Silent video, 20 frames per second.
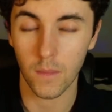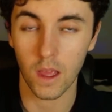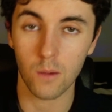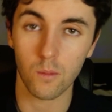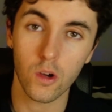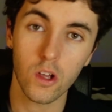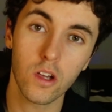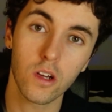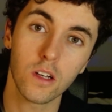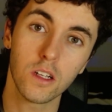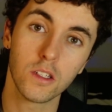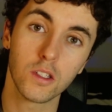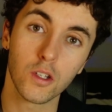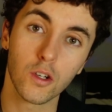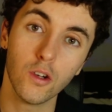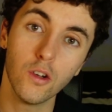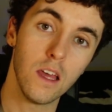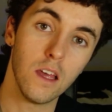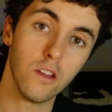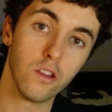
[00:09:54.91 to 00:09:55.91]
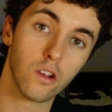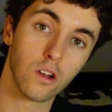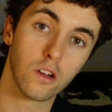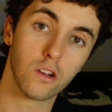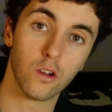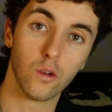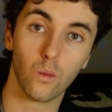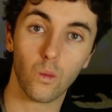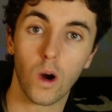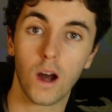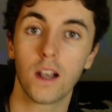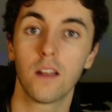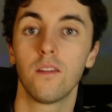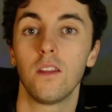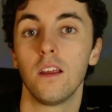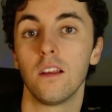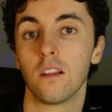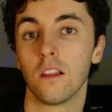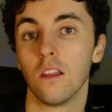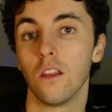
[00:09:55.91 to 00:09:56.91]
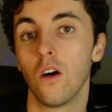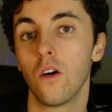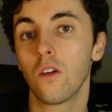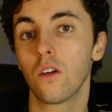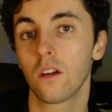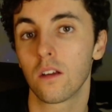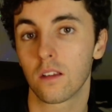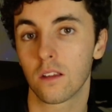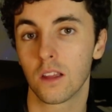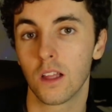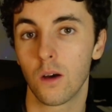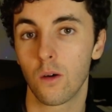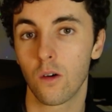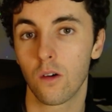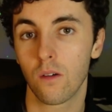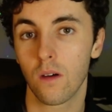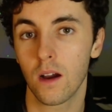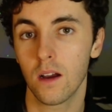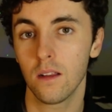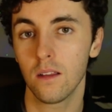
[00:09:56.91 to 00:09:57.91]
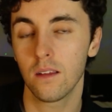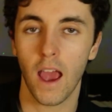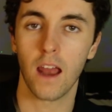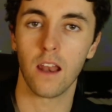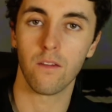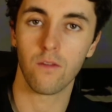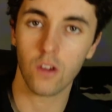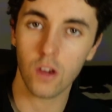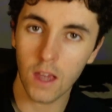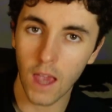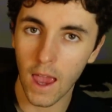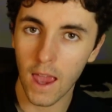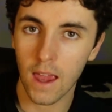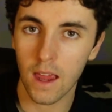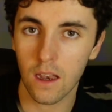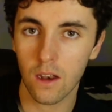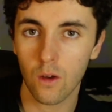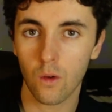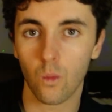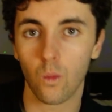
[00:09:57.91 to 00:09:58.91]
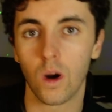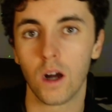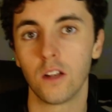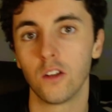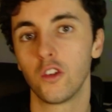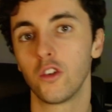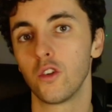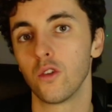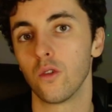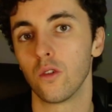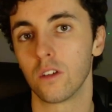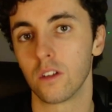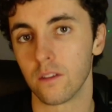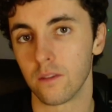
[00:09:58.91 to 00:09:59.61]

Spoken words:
And what you're gonna do is you're gonna do 1 of these longer, slower runs, and if you can, 1 shorter,